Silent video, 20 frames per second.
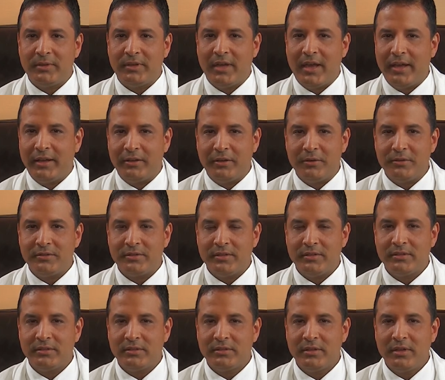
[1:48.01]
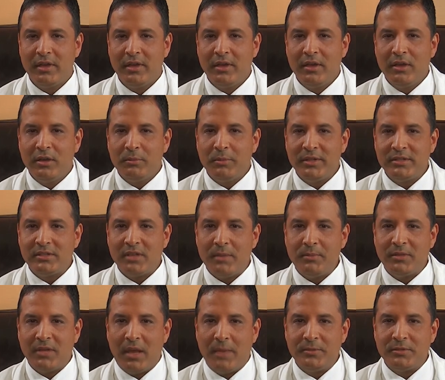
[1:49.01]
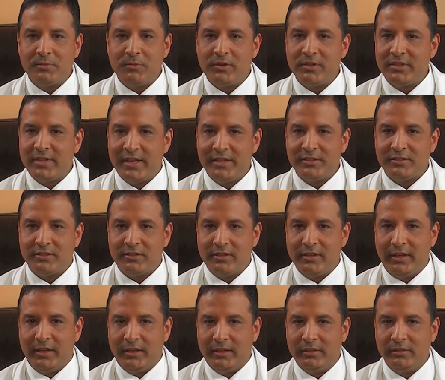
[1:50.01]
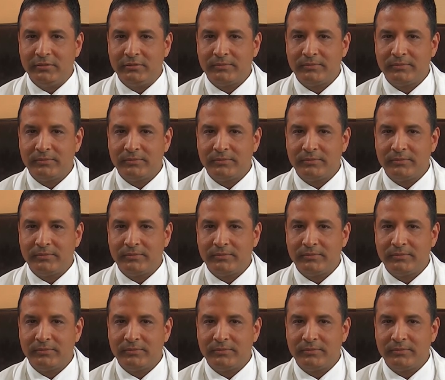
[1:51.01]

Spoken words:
a diagnosis, but sometimes more tests are needed.